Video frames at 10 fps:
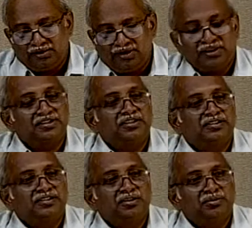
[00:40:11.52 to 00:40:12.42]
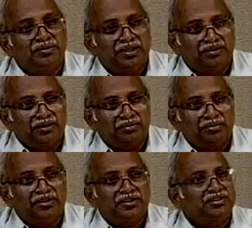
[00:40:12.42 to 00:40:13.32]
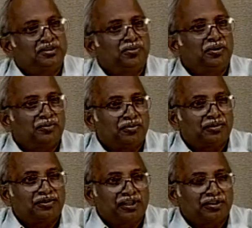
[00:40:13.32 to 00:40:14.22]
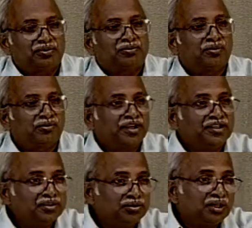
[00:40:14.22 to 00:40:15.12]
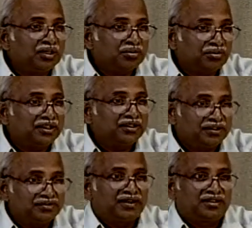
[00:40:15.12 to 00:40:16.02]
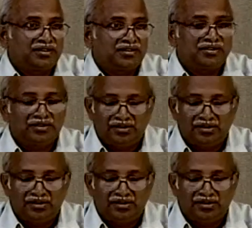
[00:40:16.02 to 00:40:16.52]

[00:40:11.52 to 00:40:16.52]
it is necessary to be developed because it is a cheaper form of transport, provided we can provide the infrastructure.